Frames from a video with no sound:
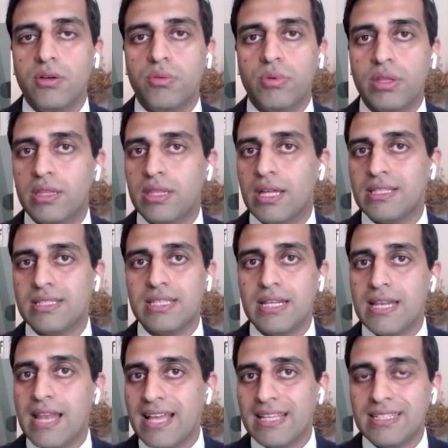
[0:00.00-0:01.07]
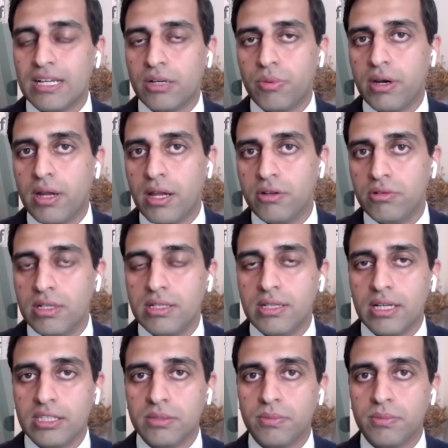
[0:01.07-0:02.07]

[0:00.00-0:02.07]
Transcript: whether that's the NASDAQ 100 index,